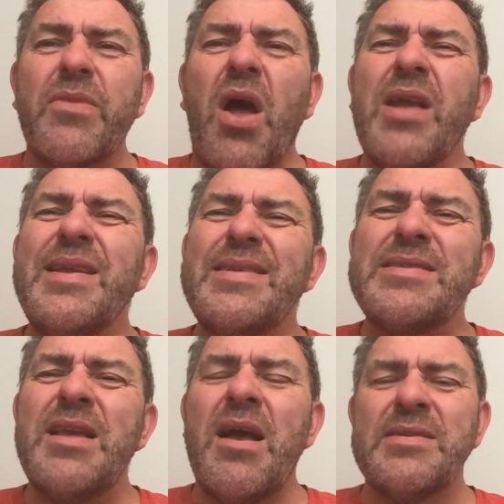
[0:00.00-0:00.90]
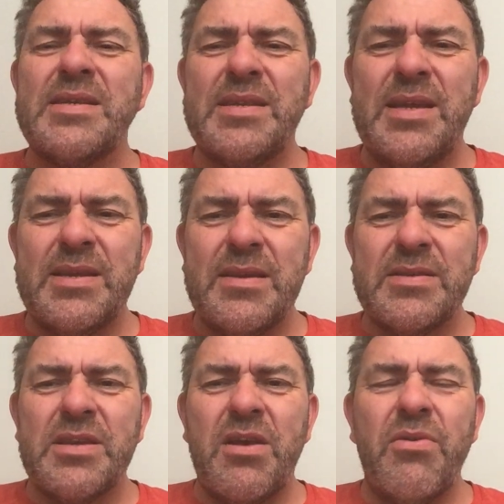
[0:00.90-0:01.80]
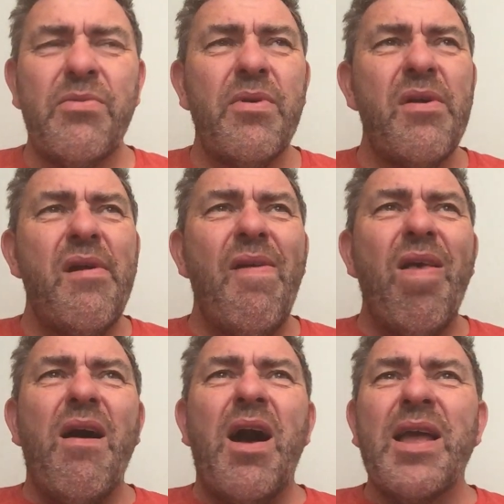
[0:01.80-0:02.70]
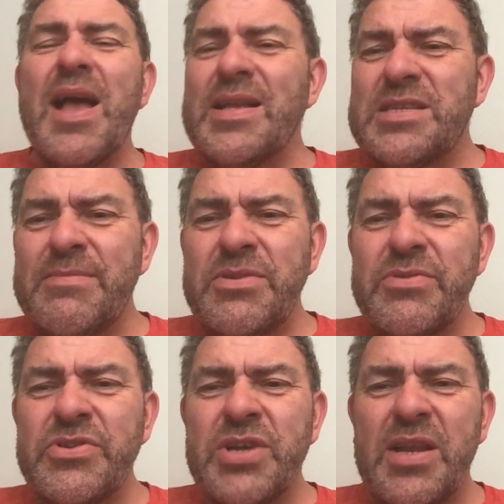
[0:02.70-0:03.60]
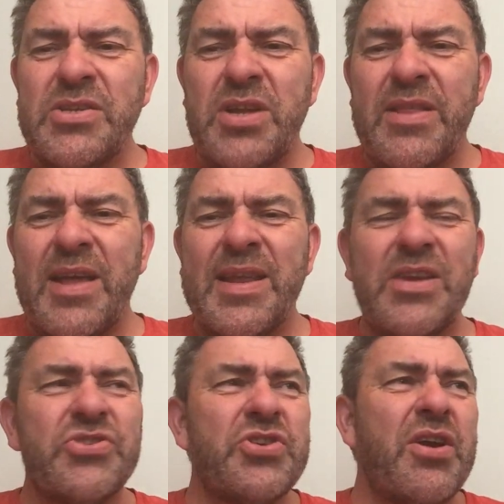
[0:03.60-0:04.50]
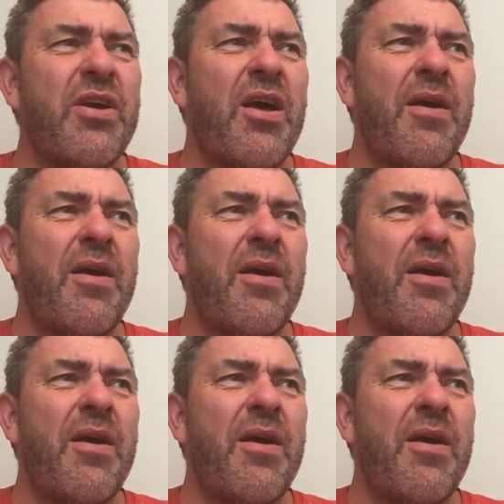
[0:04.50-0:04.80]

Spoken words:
I needed it. I didn't need it. So I can't see me doing a challenge like that next year.